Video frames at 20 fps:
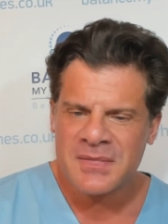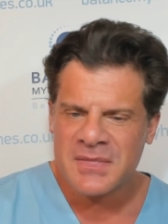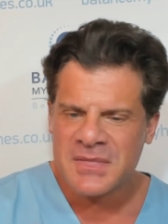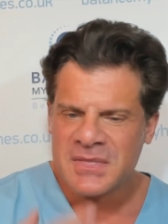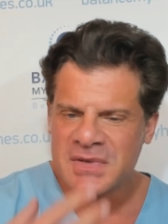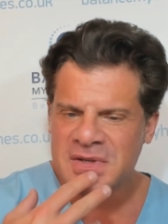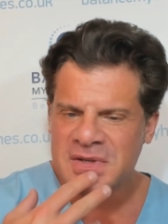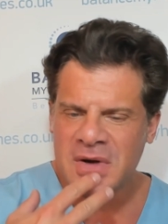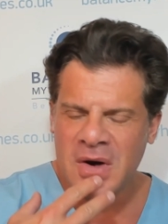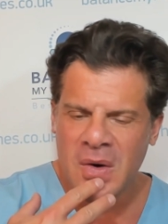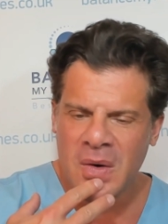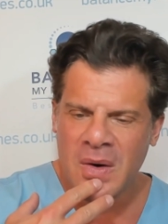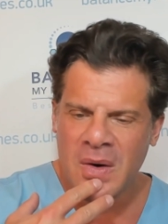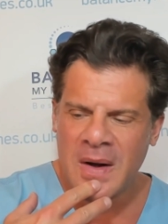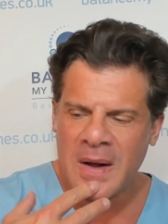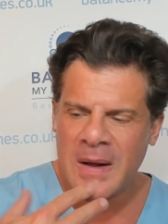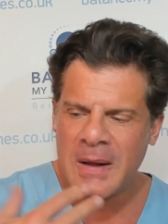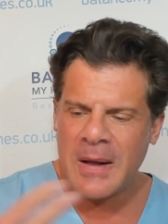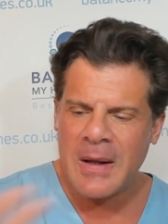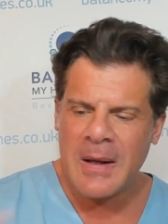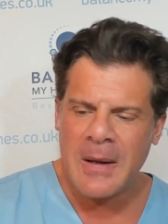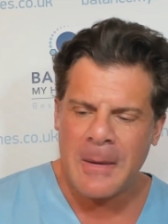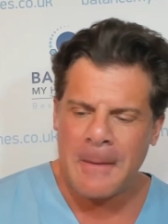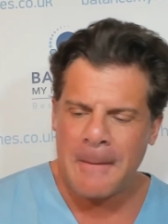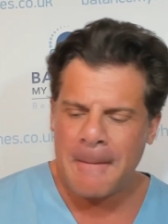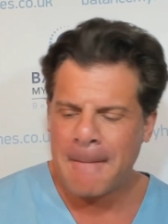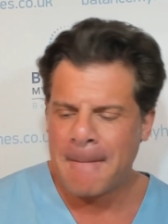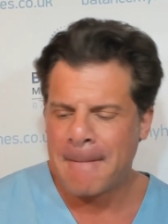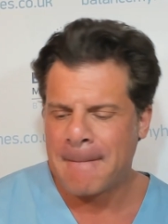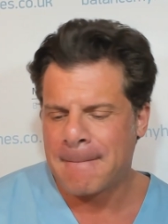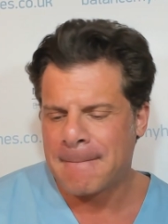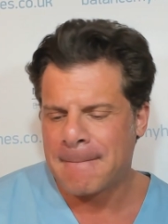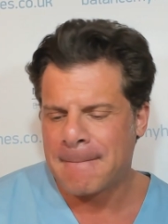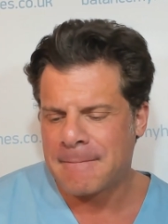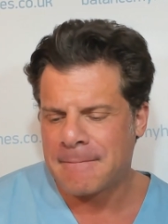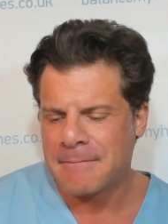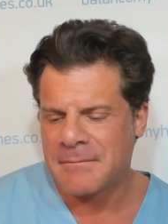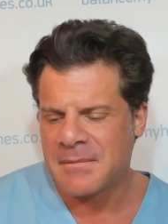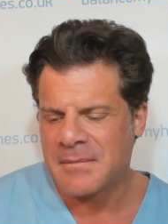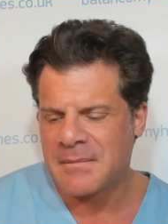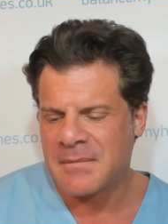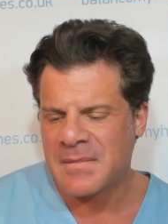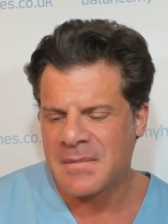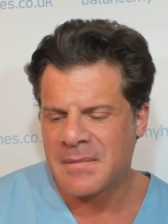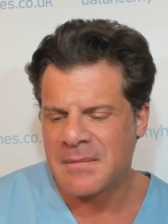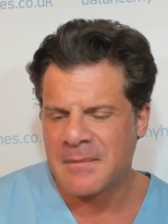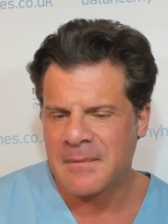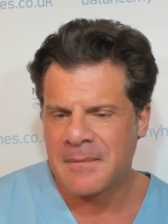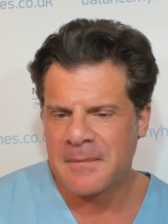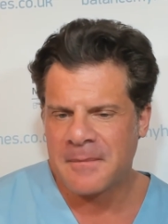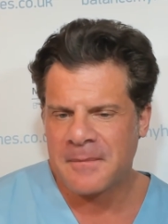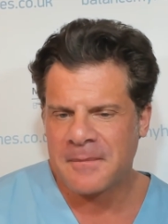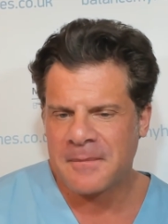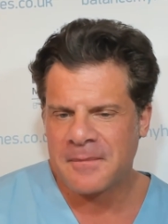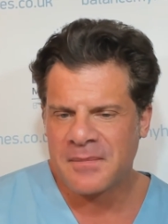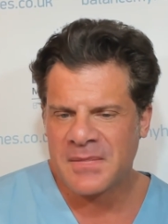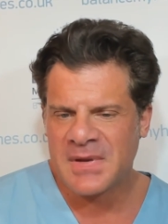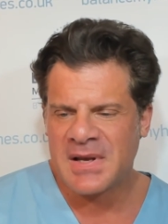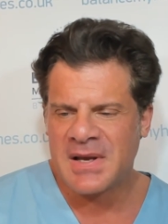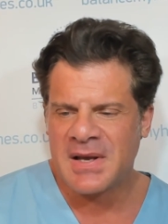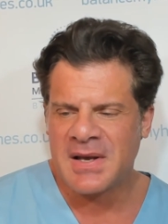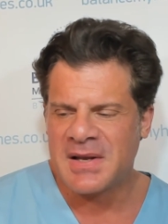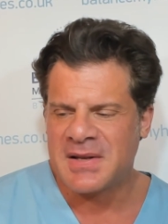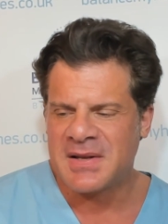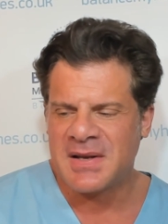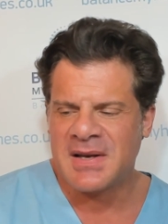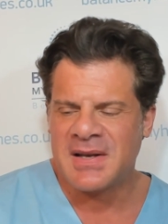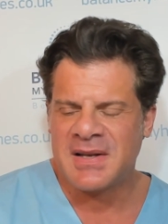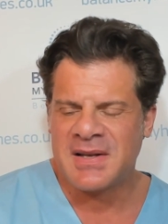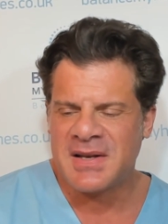So um, it,